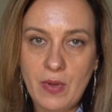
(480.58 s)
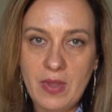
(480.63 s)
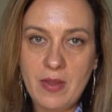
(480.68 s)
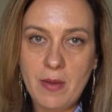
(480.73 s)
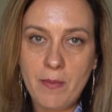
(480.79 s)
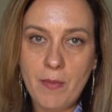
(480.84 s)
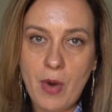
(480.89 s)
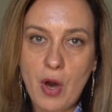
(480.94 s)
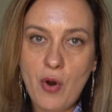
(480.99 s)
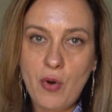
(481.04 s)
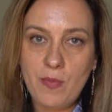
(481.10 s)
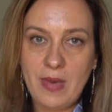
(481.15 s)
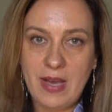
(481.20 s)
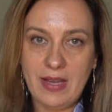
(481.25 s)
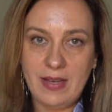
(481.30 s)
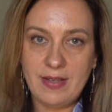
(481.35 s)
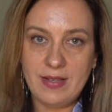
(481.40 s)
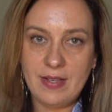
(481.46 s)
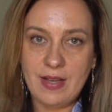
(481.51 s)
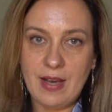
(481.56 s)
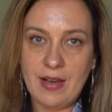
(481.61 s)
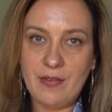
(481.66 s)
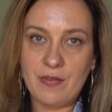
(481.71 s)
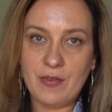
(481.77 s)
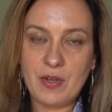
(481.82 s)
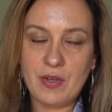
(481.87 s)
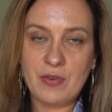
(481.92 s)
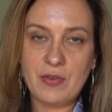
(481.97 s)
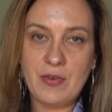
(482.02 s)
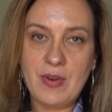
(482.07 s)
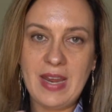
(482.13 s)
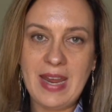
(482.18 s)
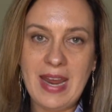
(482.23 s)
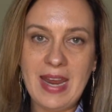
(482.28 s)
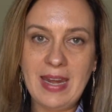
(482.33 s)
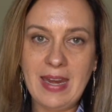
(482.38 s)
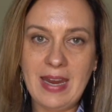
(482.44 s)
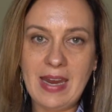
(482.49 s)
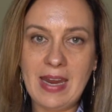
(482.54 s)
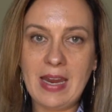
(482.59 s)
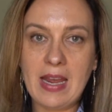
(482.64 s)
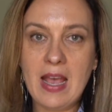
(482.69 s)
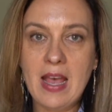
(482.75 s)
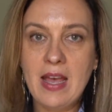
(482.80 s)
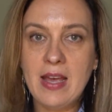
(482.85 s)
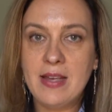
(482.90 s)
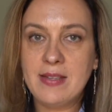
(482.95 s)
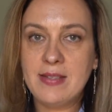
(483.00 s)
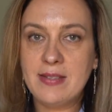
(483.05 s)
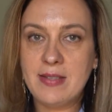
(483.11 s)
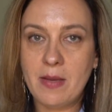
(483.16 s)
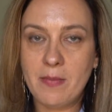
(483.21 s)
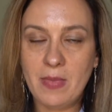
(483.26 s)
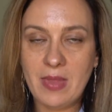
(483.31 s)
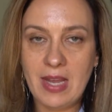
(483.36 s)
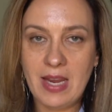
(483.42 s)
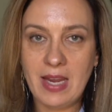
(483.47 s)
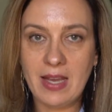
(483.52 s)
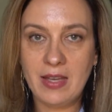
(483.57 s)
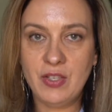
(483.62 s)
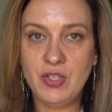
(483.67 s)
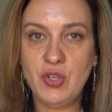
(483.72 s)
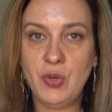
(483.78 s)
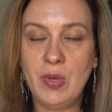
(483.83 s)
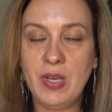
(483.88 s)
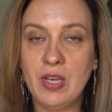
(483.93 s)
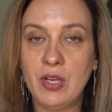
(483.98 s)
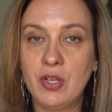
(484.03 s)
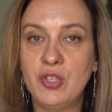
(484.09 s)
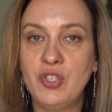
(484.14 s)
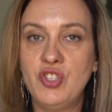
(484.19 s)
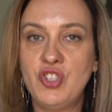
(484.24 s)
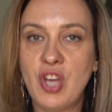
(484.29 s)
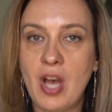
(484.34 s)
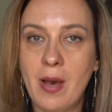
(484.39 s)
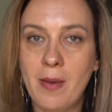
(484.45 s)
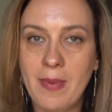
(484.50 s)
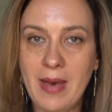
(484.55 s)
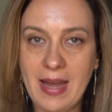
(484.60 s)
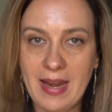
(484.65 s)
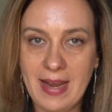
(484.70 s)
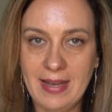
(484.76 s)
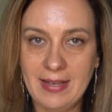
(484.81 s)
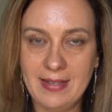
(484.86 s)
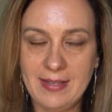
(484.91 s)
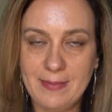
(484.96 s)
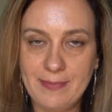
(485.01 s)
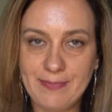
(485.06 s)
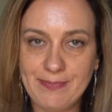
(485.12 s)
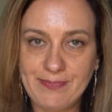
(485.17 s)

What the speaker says: in the moment of creating something and doing a good job at it?